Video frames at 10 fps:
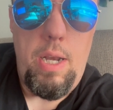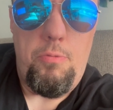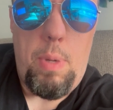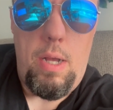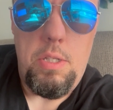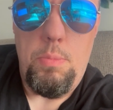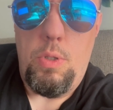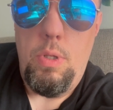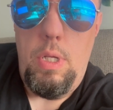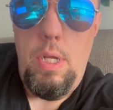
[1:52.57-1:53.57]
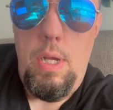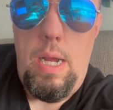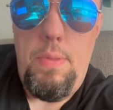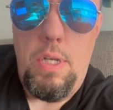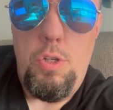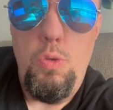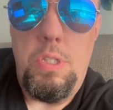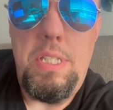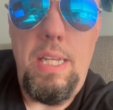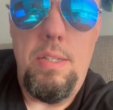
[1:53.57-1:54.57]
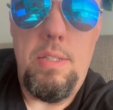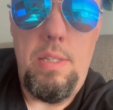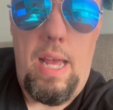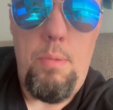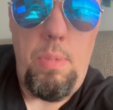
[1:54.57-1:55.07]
if possible, and then to cease that